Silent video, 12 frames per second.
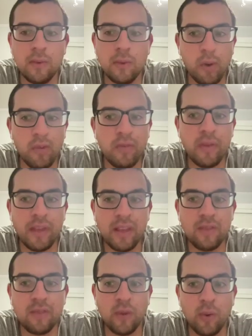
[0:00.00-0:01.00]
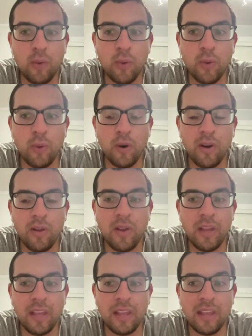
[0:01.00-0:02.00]
Do most of the kids know who you are?
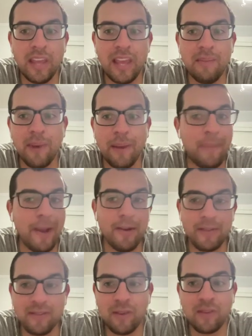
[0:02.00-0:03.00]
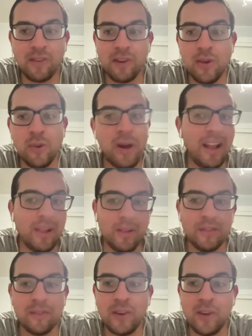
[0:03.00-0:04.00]
Like, hey, my parents listen to you, I
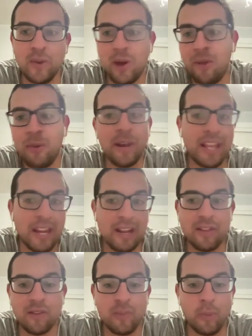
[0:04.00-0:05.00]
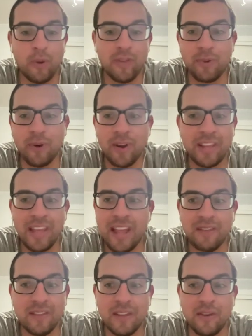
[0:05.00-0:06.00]
listen to you, I want to get into sports
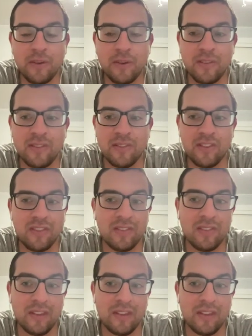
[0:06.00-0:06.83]
broadcasting, or it's just